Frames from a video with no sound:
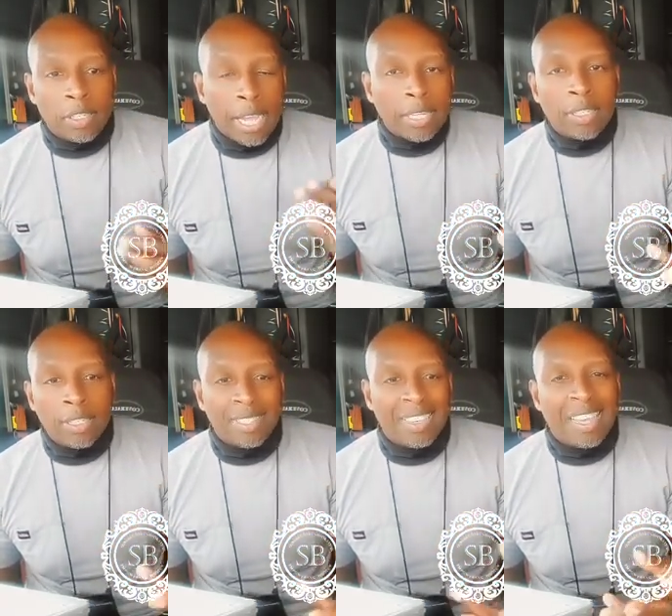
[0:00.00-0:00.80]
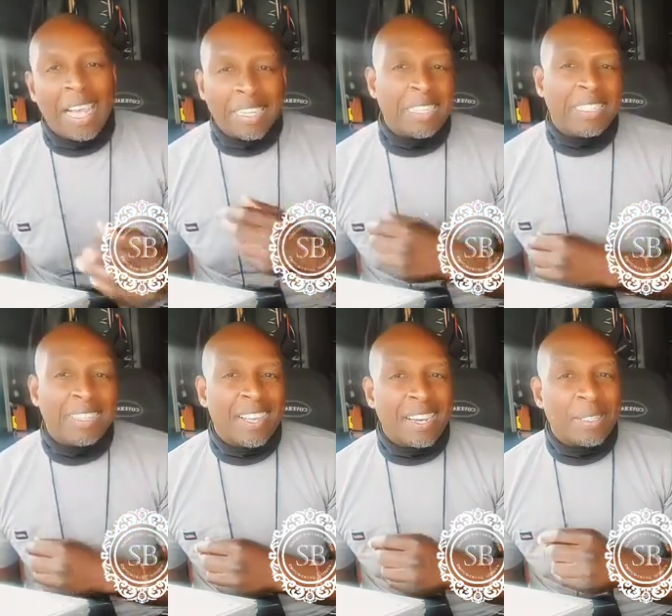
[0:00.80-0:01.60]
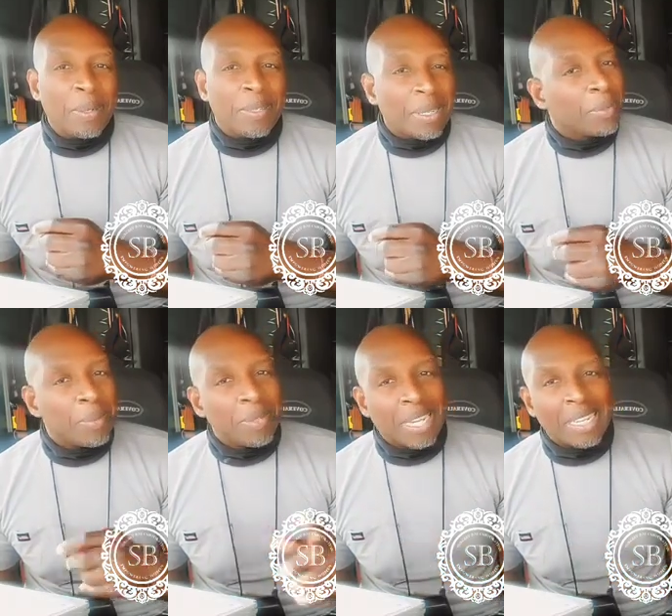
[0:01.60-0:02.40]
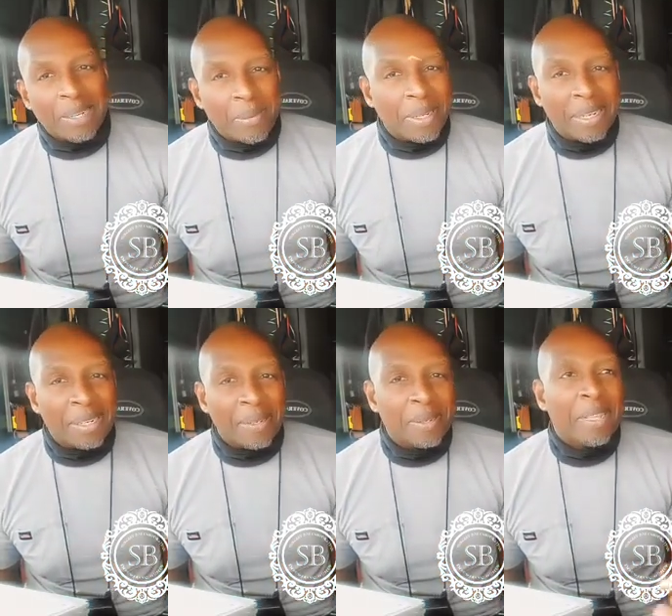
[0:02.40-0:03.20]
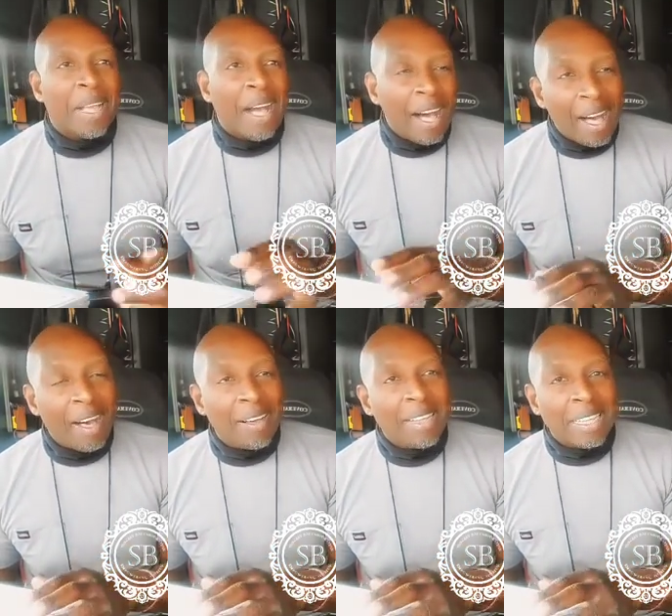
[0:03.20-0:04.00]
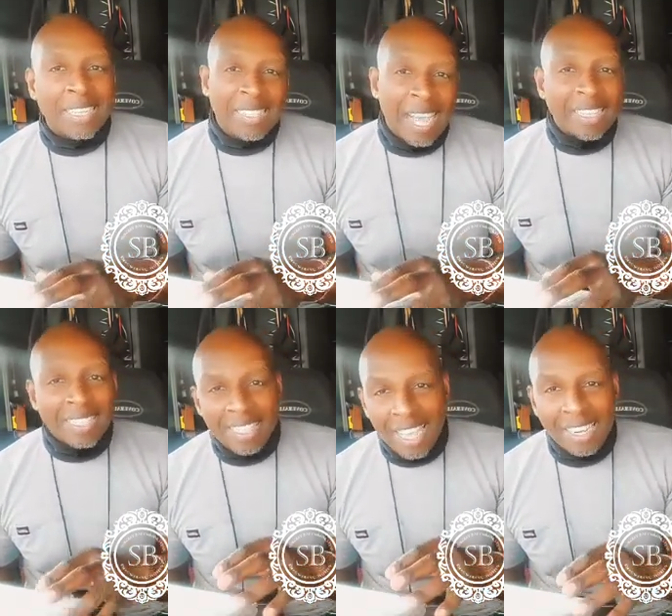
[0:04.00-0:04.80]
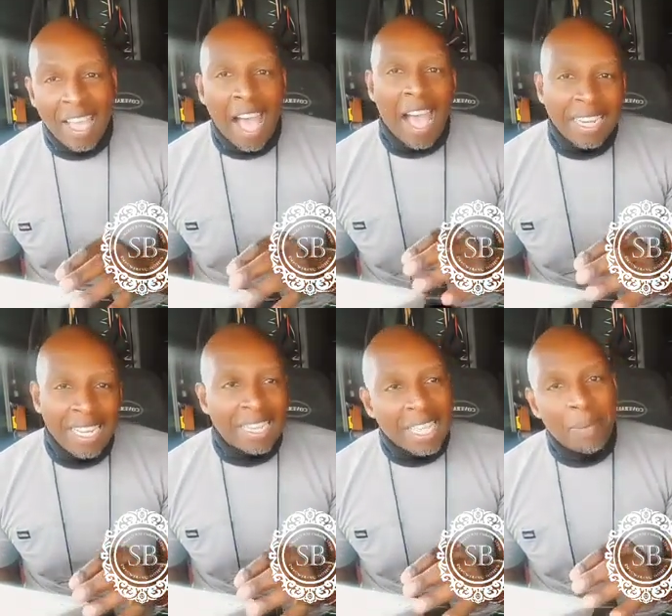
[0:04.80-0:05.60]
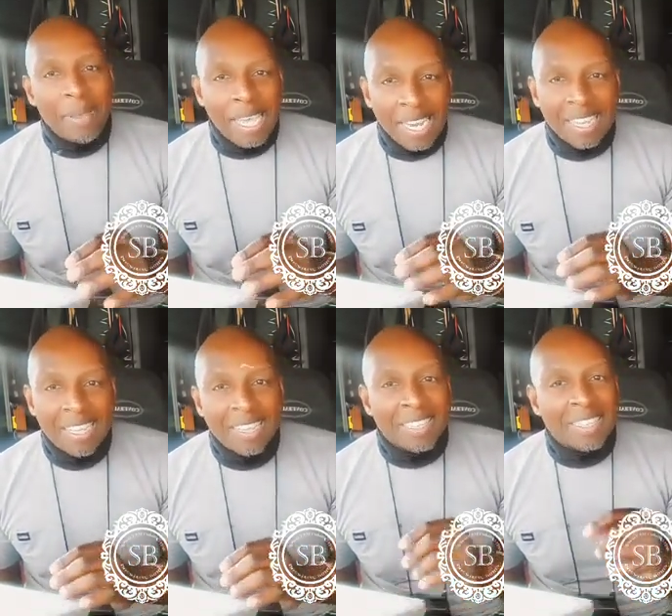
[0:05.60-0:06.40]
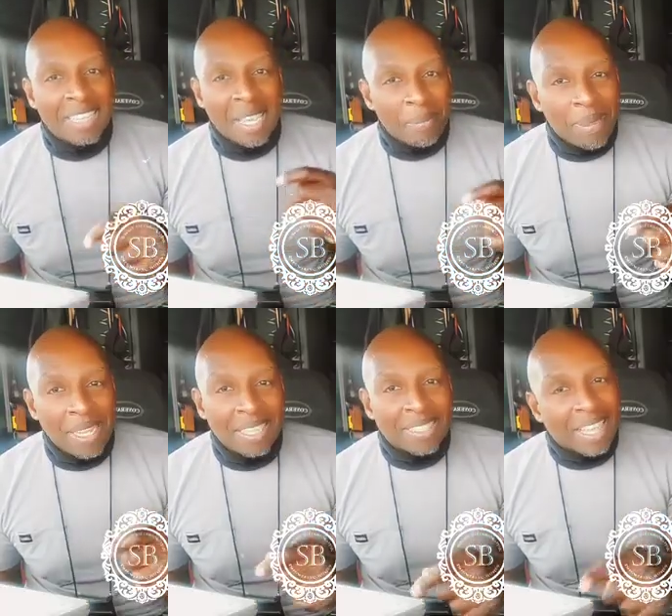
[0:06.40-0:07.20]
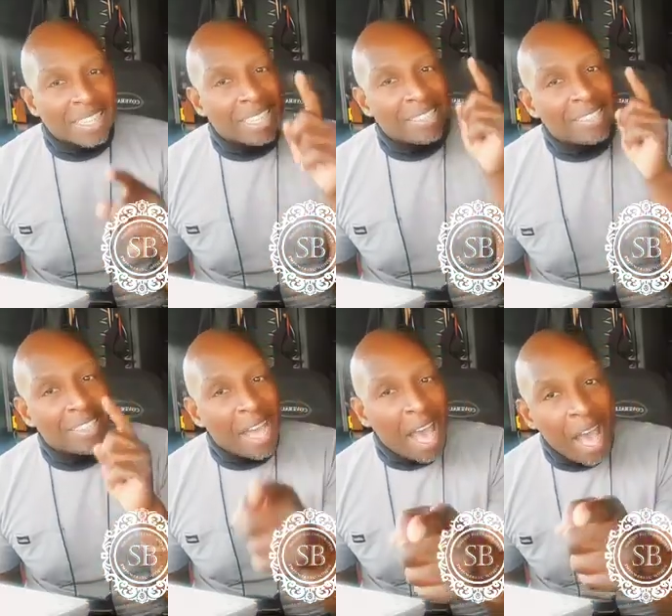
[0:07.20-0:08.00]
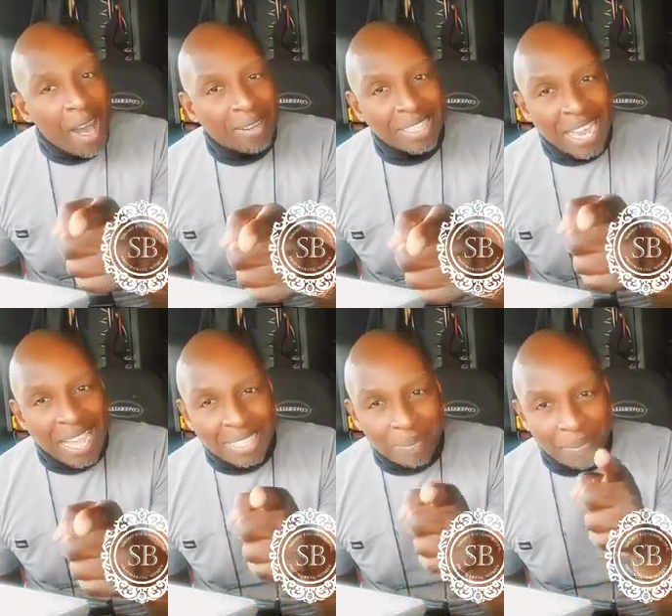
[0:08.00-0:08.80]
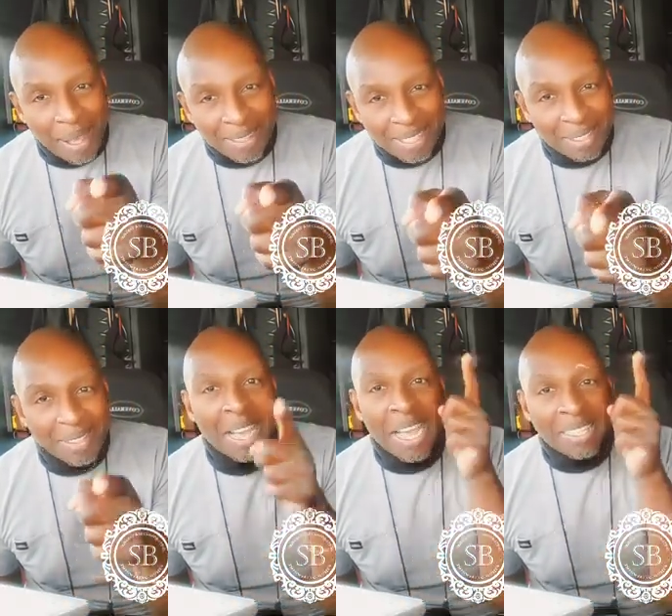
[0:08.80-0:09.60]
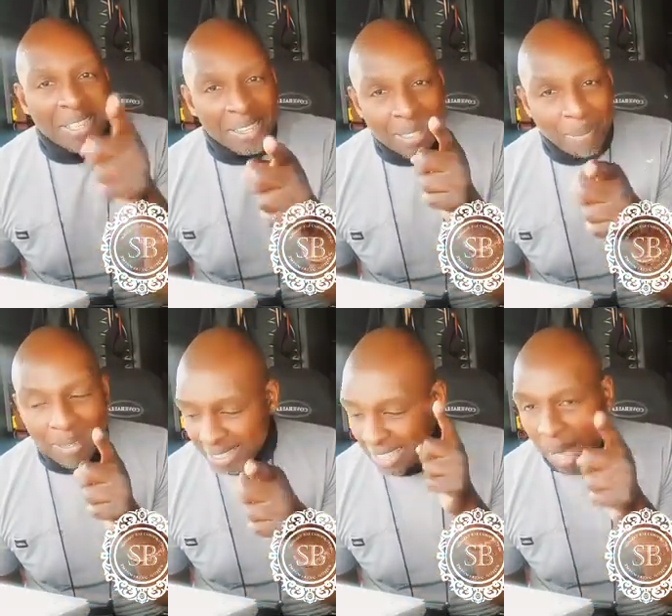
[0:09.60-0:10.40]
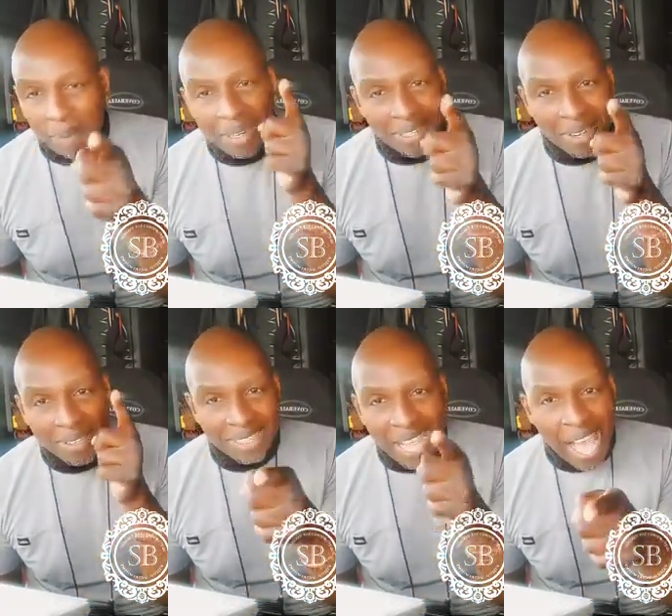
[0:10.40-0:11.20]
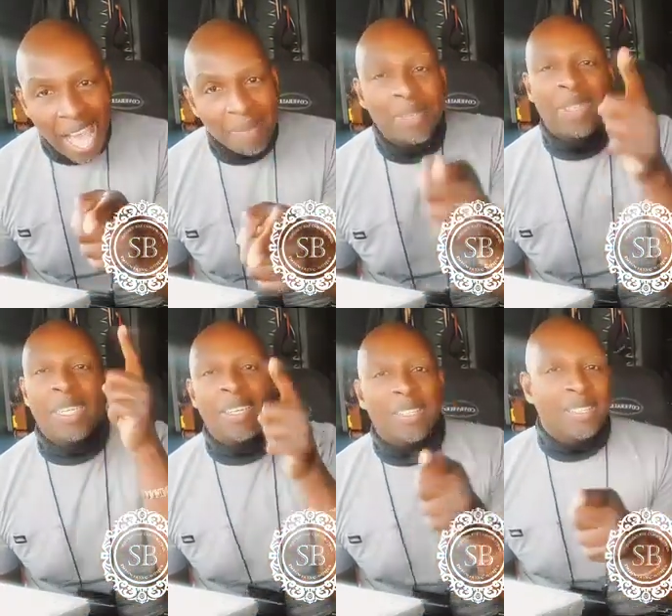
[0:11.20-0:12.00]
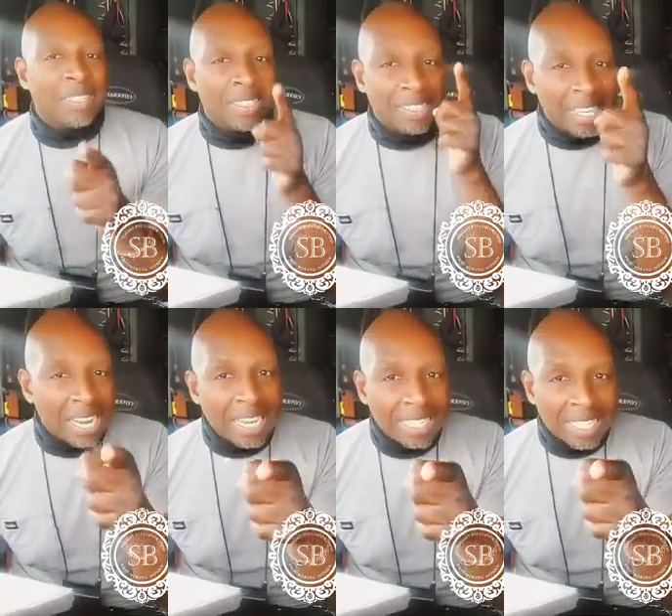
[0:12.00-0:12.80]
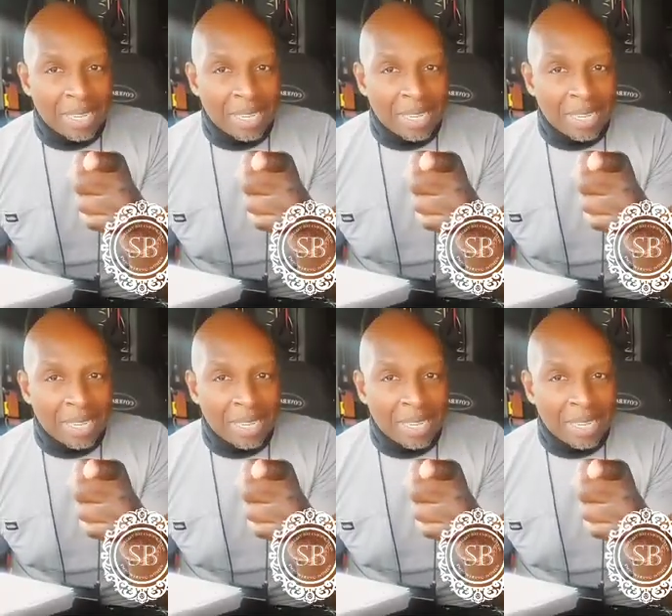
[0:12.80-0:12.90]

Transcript: Oh, the doctor said I need to keep eating. So she kept eating. So I was like, no, you're not supposed to. So you're supposed to stop at a certain time. She didn't listen to me. No, but she did listen eventually. And then